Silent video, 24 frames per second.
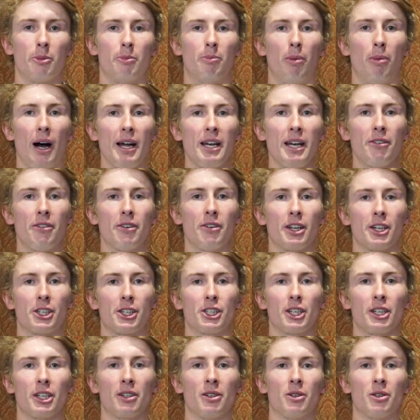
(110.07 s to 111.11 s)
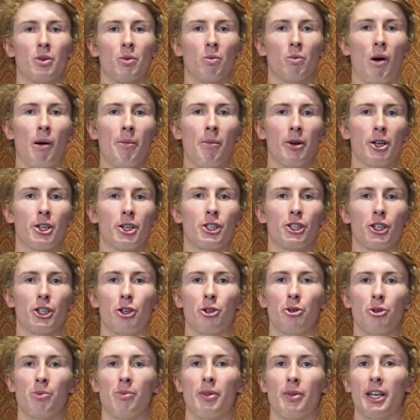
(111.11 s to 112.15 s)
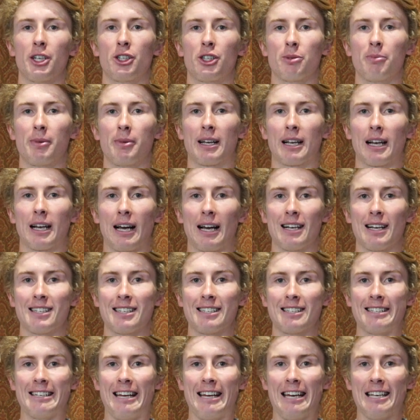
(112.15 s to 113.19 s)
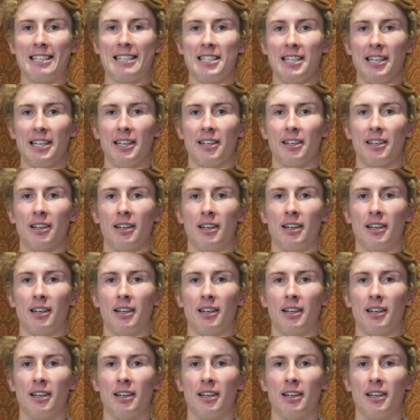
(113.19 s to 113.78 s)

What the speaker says: By definition, one would assume they should be classed as an asset.